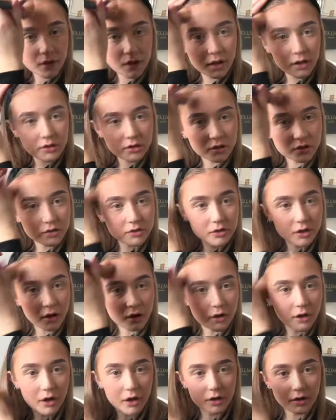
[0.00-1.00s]
and just
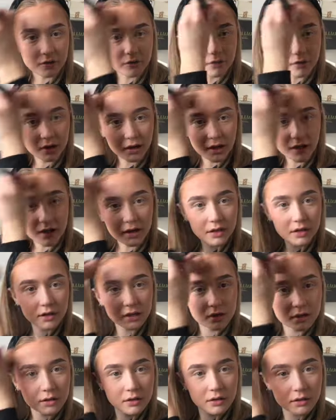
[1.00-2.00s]
go over like
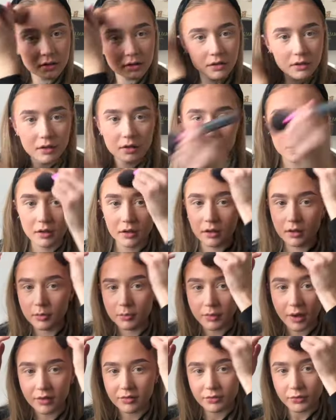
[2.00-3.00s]

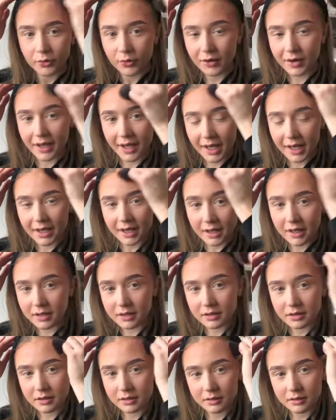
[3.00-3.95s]
my forehead